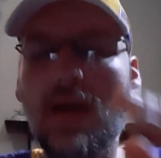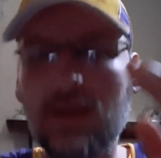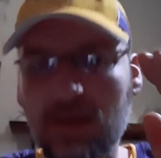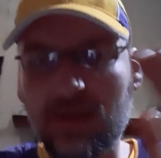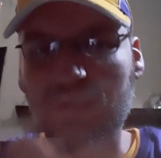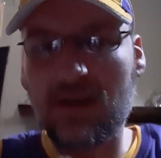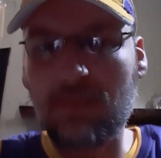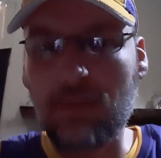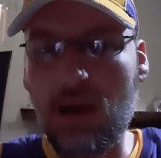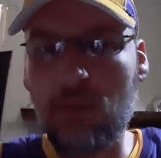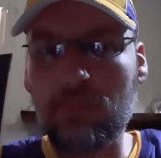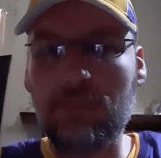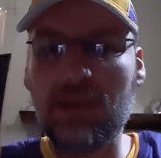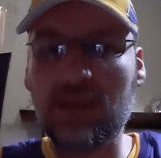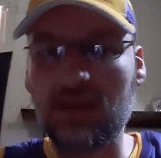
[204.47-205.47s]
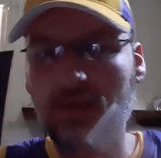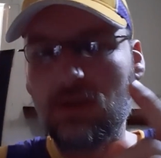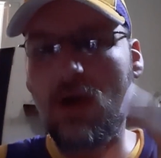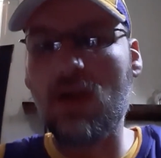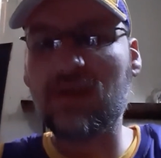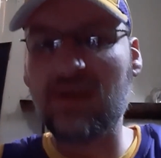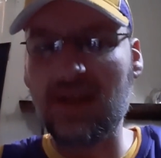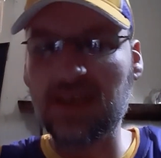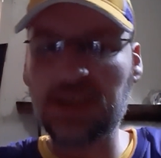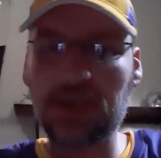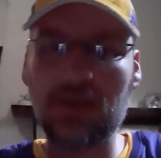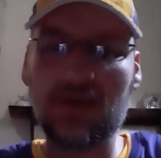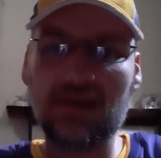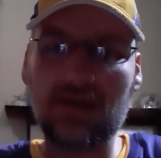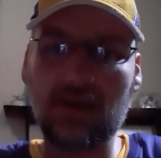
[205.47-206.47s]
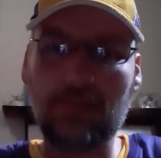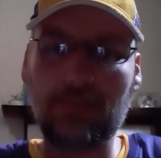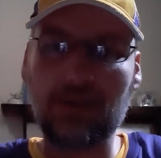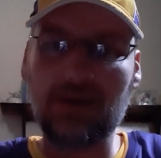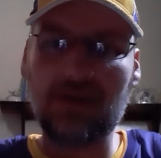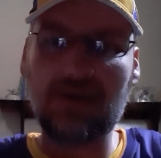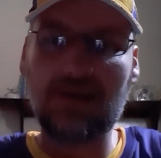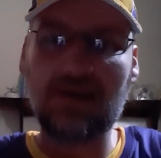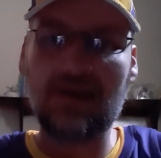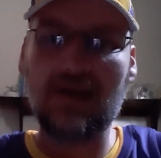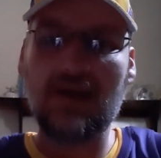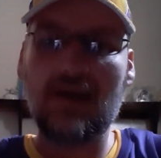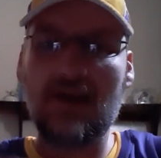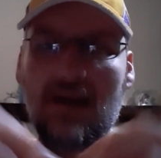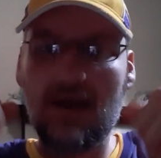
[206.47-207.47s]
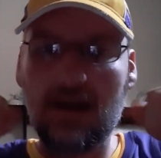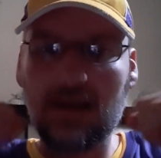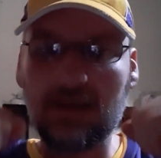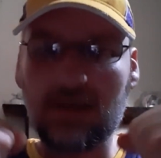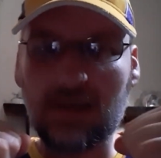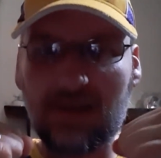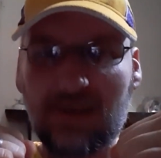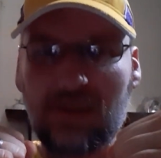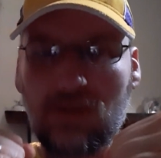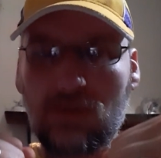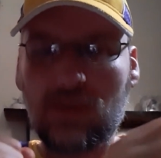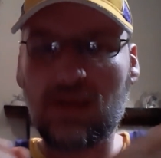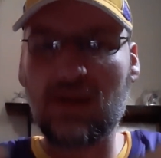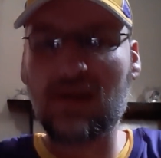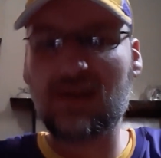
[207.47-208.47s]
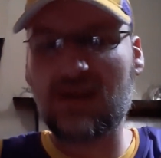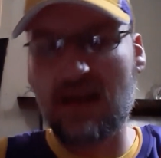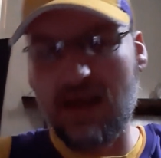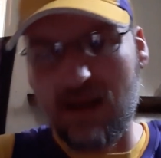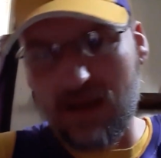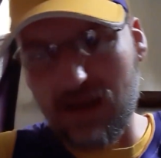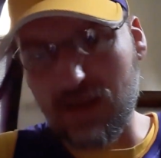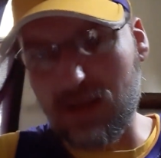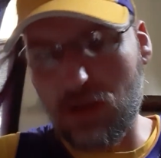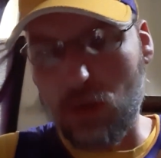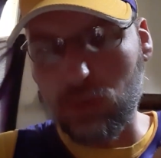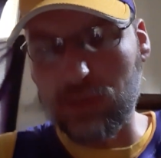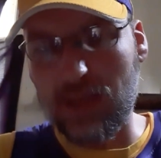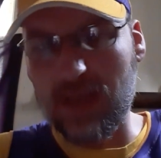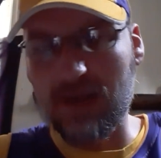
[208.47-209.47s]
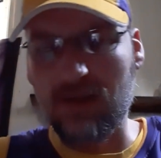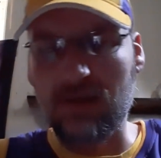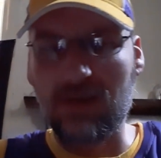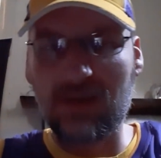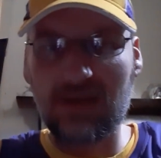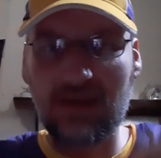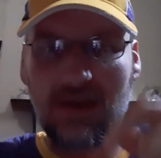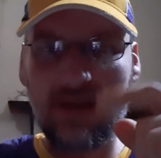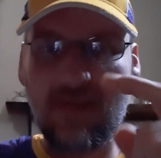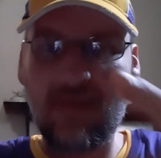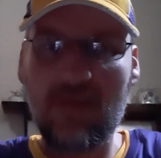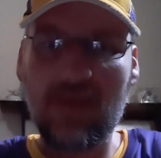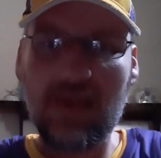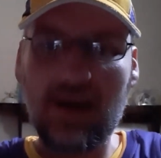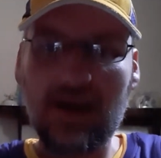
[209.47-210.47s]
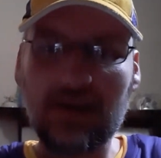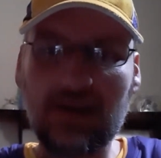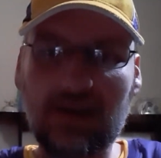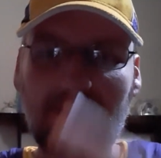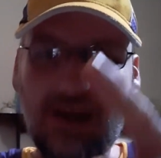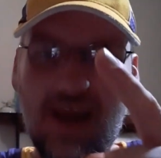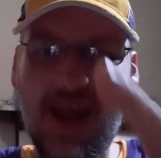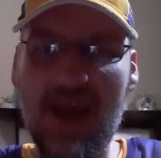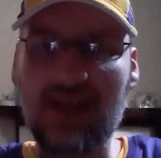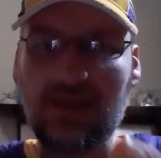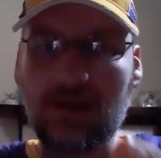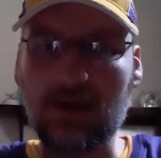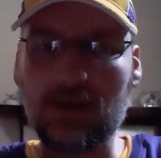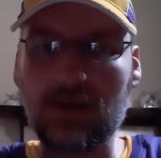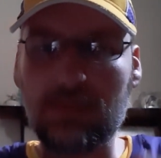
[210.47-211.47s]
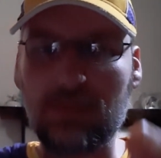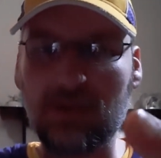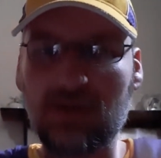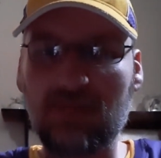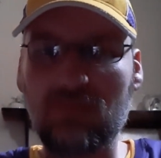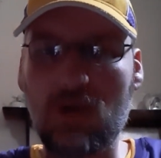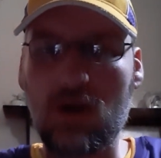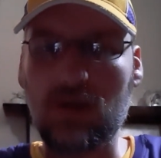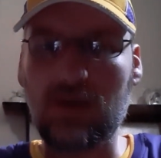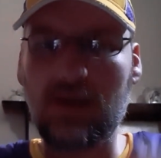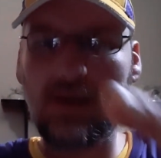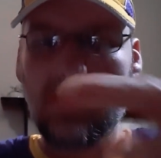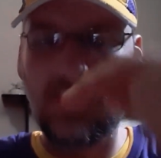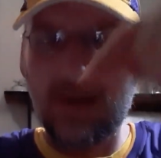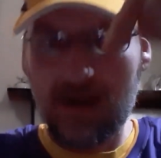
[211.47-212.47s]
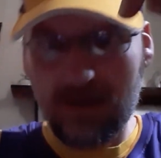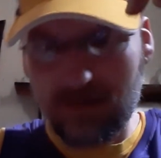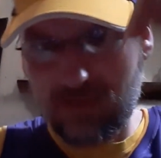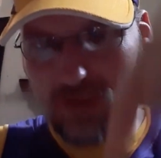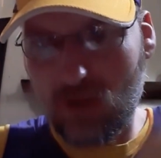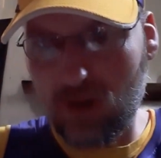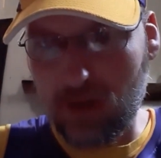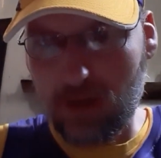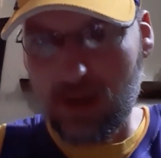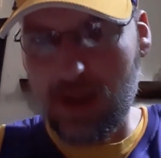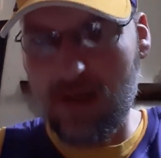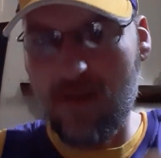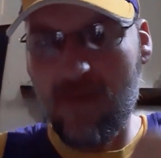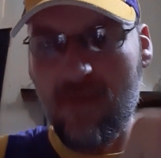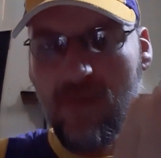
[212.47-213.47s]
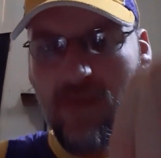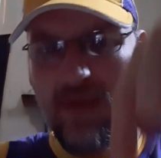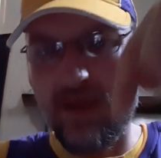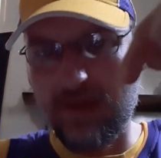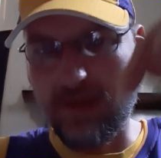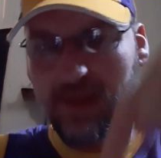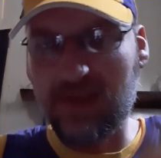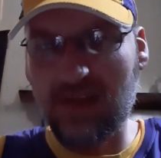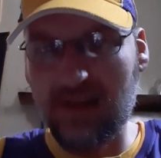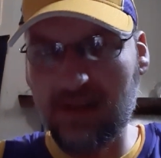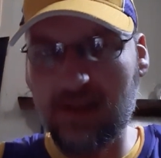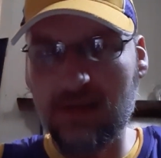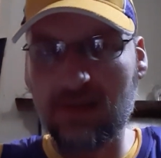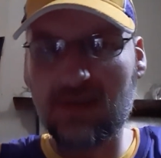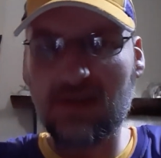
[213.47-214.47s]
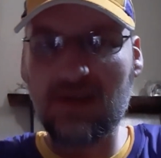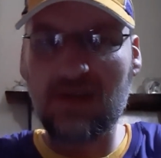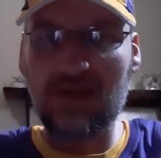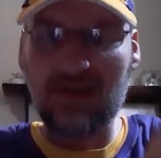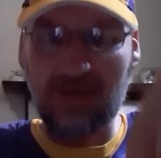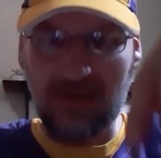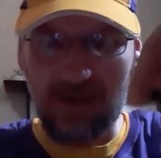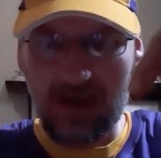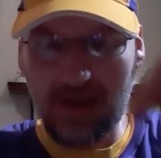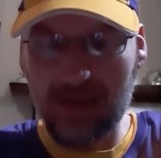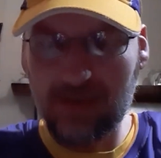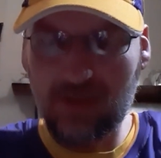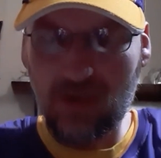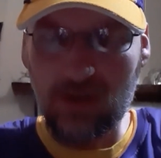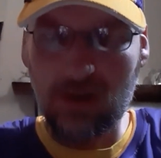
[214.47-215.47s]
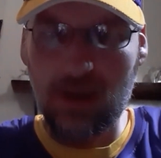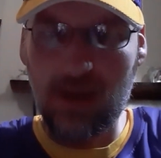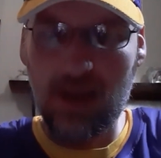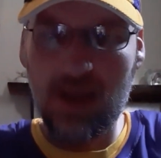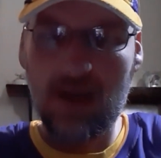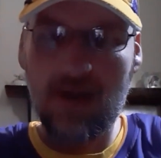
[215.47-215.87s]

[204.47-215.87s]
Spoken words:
let's come out and beat the Los Angeles Clippers. Let's do this. Go Lakers. Let's end the Clippers' run tonight. Let's end their season tonight.